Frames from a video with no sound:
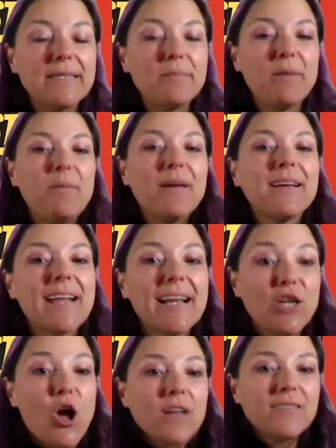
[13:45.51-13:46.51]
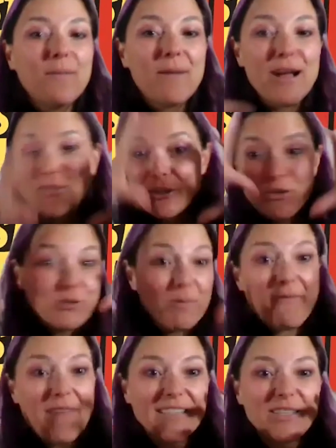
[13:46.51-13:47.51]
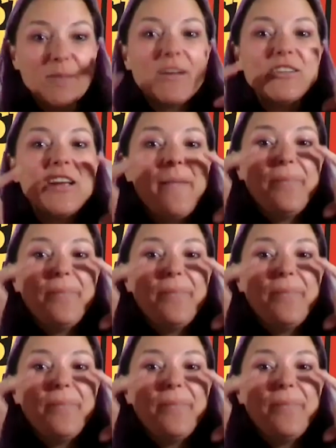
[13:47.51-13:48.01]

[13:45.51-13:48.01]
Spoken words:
to me because I talk so much and use my face so much